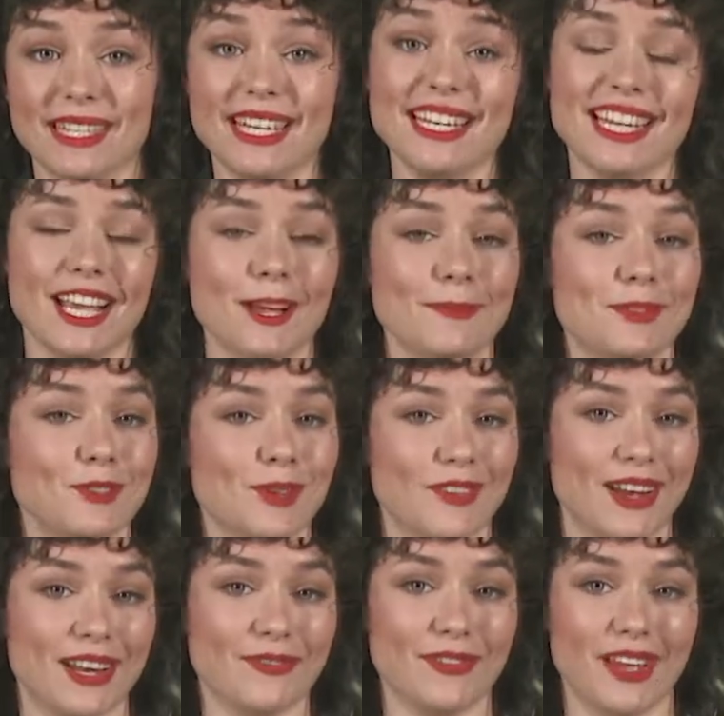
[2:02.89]
leading up to a
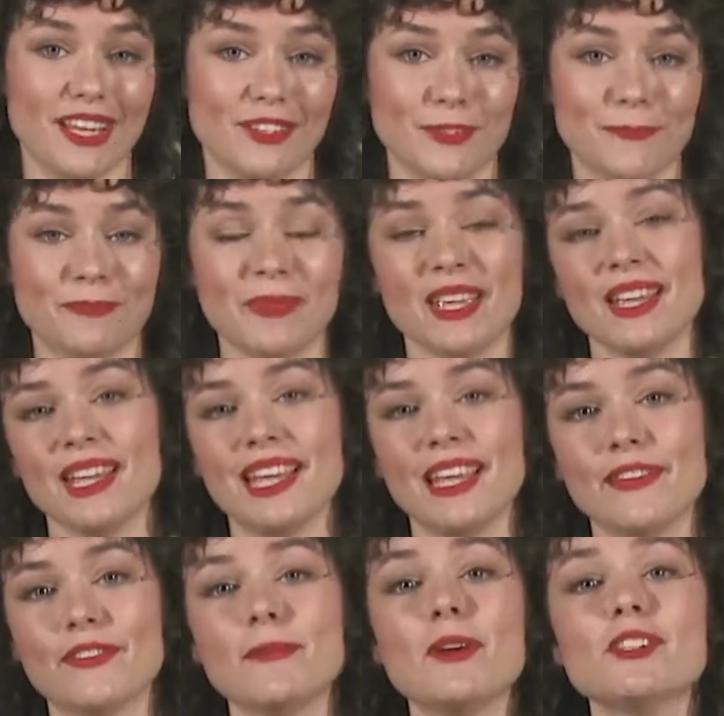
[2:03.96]
grand final.
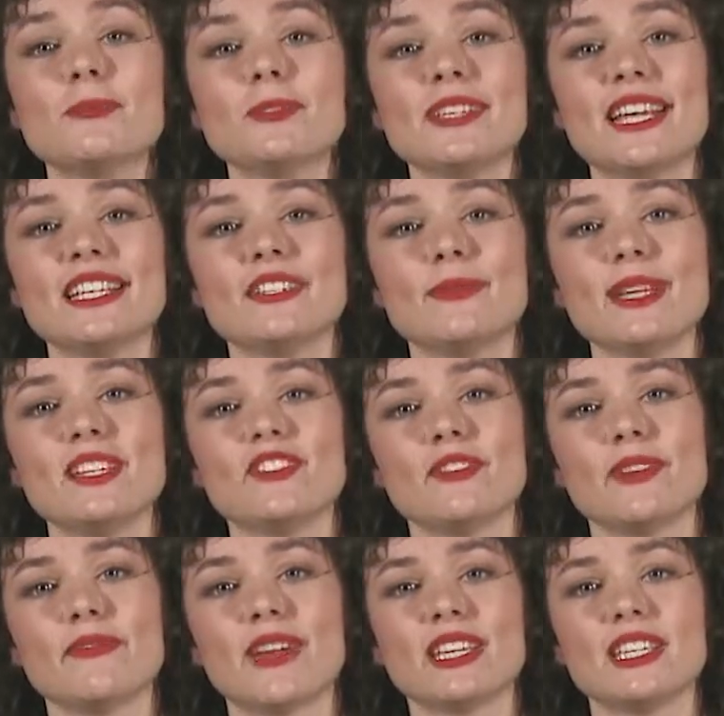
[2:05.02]
For multiple days a week
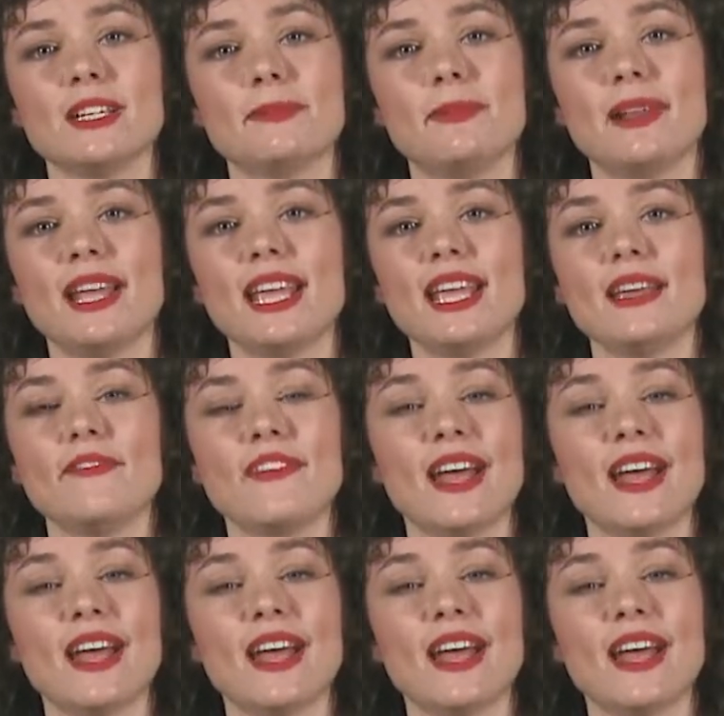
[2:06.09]
during regular play,